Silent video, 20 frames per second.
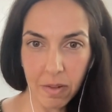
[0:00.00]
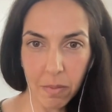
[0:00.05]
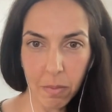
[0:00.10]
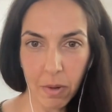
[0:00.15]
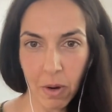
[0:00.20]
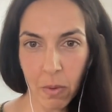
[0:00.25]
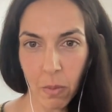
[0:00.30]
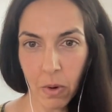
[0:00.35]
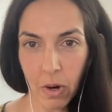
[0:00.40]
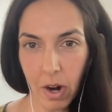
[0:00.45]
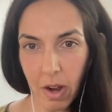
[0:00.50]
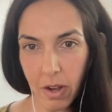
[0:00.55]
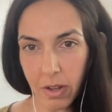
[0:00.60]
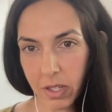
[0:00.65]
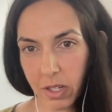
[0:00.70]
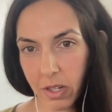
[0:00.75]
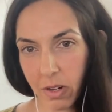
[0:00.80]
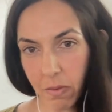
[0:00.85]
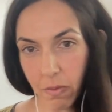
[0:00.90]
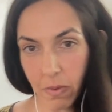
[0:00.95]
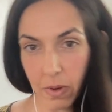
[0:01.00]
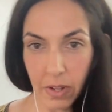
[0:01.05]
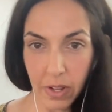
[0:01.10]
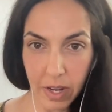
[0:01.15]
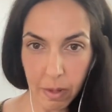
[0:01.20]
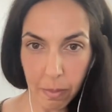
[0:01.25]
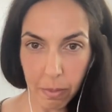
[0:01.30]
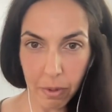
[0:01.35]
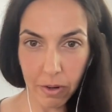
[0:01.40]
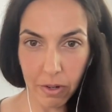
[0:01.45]
but we're also really
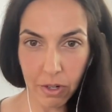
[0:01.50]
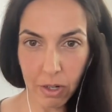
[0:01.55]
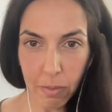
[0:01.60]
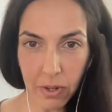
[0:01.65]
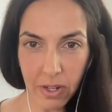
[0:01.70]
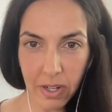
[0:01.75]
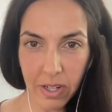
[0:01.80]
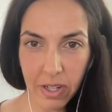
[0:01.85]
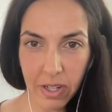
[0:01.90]
approachable,